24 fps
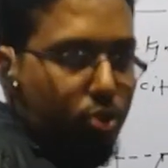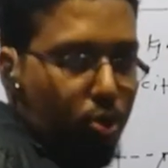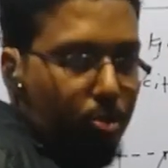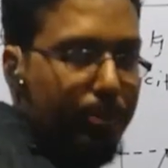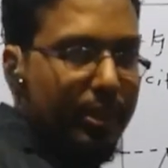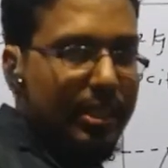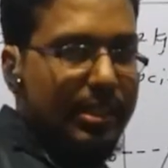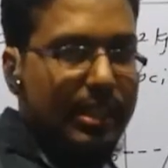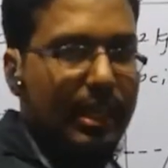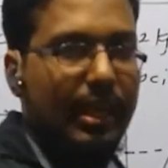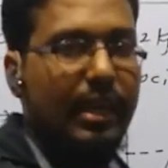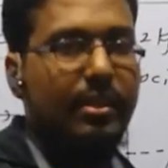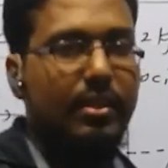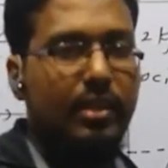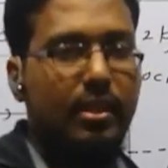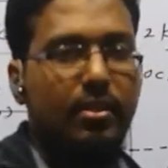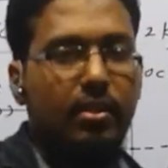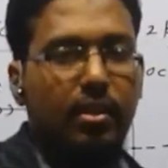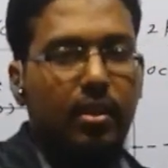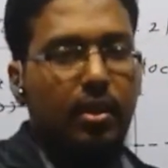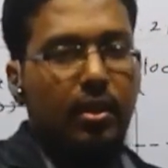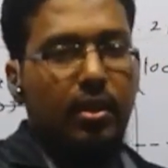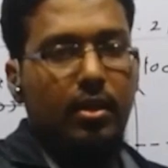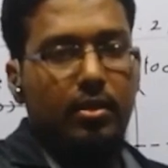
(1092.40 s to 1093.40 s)
should be
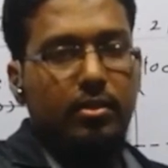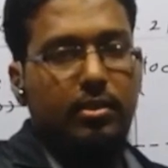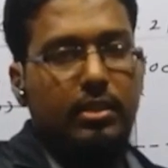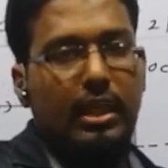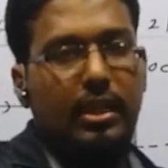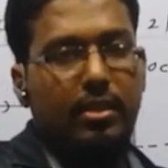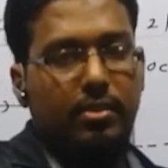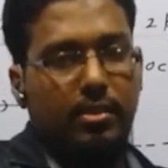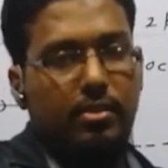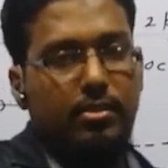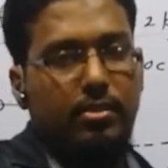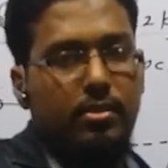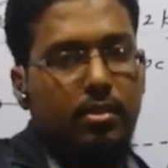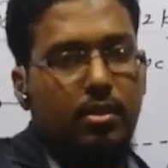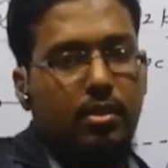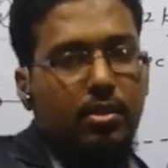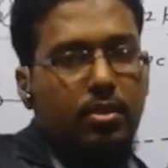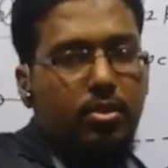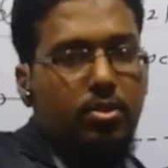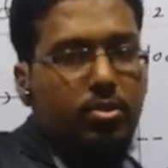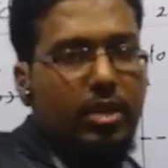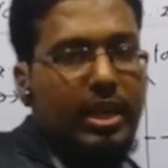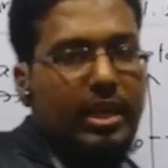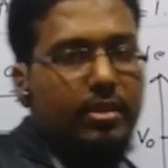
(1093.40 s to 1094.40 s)
changes,
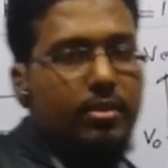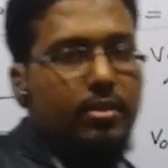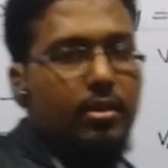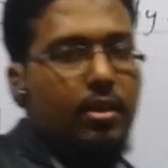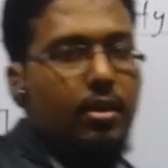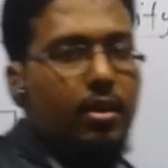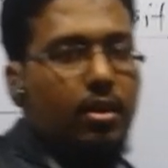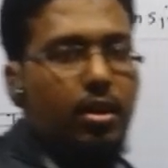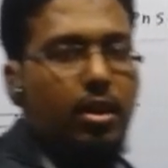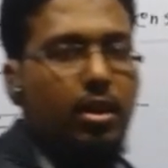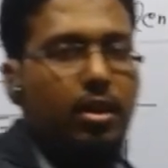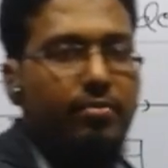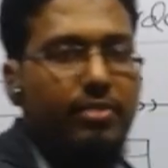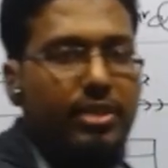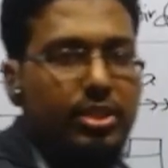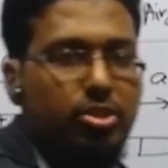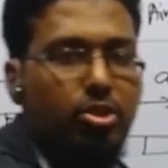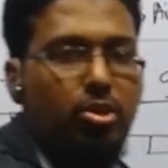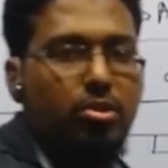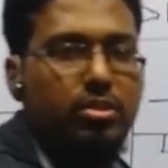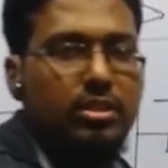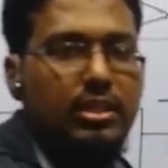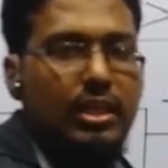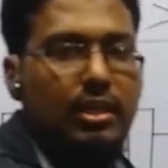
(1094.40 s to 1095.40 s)
right?
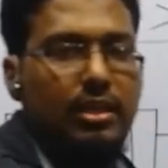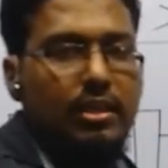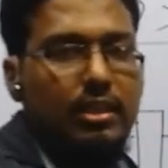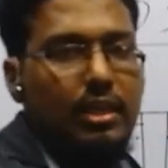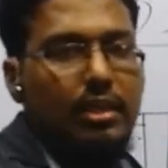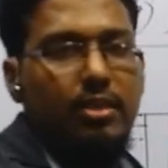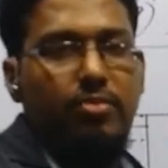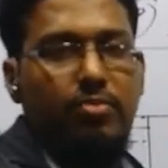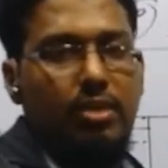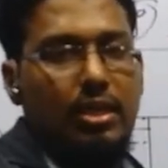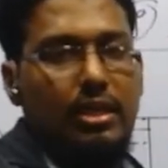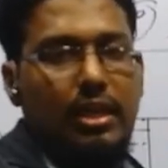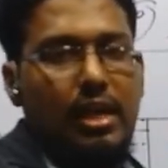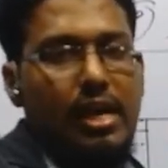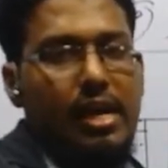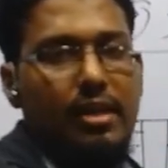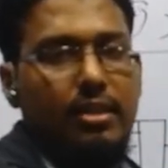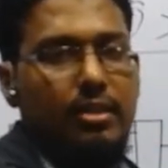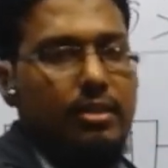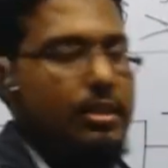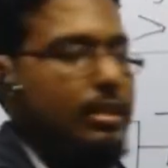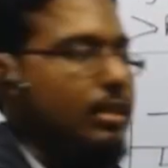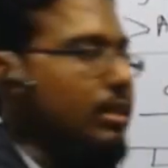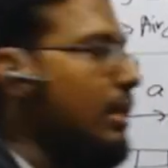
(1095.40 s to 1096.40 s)
Without changing, we
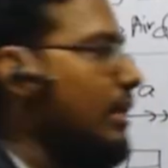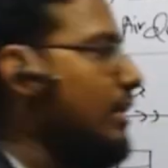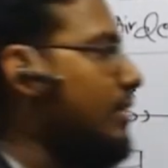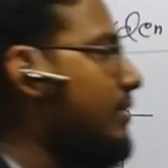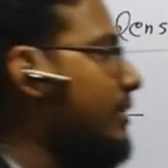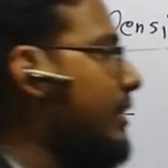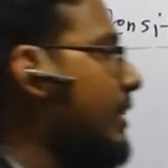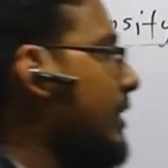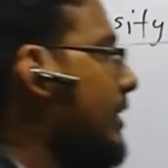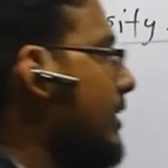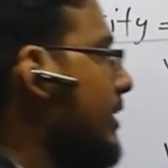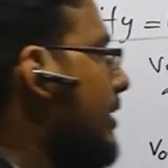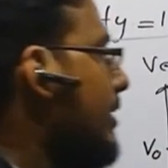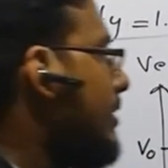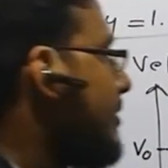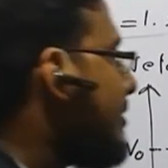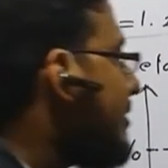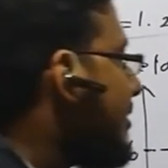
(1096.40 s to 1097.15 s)
can't get the